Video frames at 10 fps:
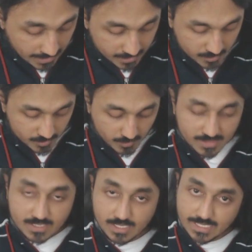8 to
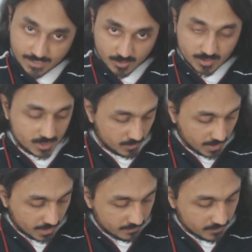12 slide, hit on the
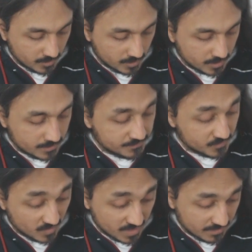12, or
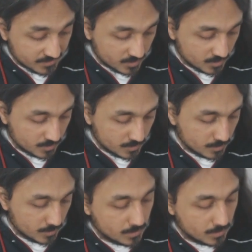we will have to do,